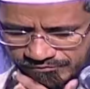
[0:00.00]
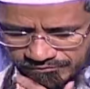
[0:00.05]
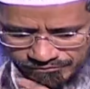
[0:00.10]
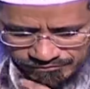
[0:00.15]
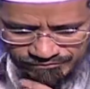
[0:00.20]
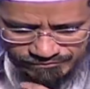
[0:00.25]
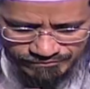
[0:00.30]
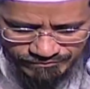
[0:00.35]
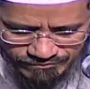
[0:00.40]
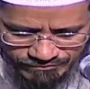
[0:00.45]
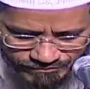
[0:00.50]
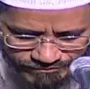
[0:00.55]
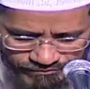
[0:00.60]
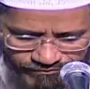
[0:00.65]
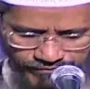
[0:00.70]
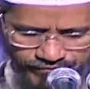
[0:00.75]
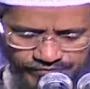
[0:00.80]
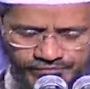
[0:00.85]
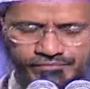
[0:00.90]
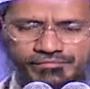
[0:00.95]
Message,
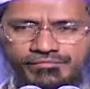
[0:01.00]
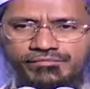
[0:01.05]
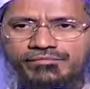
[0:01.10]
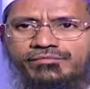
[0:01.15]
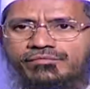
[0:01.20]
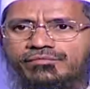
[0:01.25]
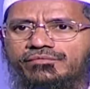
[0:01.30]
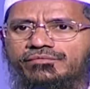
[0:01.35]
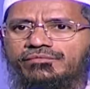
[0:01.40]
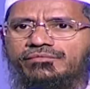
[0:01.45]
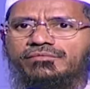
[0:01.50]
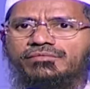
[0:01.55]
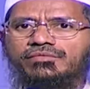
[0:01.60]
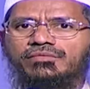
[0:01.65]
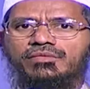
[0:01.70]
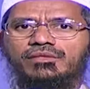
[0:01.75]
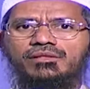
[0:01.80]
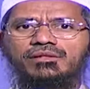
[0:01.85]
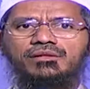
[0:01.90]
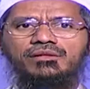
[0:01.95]
from which I
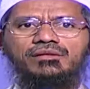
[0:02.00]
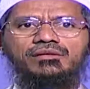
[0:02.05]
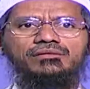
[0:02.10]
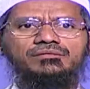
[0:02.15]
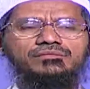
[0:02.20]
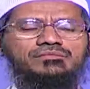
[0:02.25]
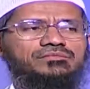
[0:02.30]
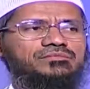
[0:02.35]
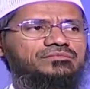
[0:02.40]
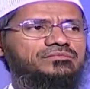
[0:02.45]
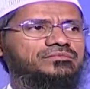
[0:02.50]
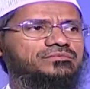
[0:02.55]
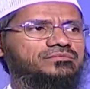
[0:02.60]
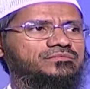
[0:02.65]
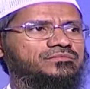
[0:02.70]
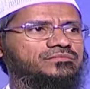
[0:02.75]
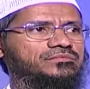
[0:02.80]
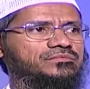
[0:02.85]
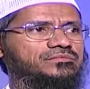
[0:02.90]
understood a lot of